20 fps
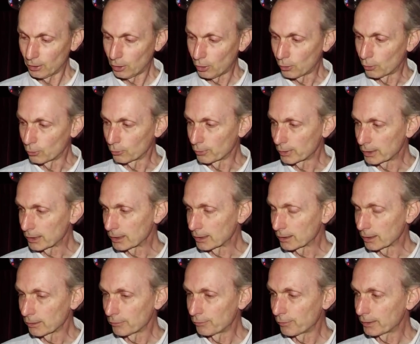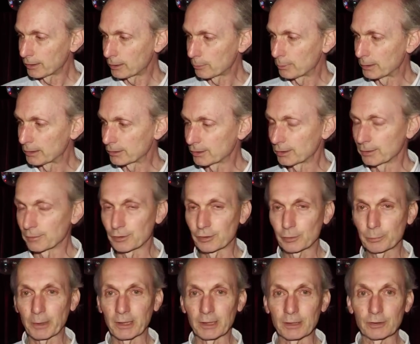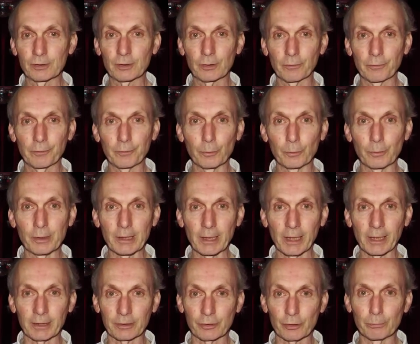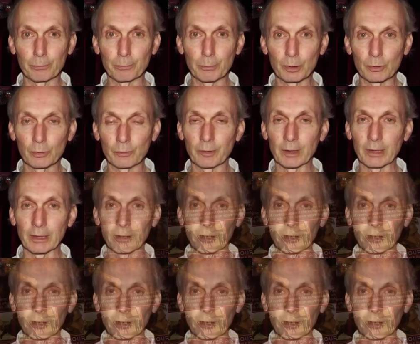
on the availability of space for the actual movie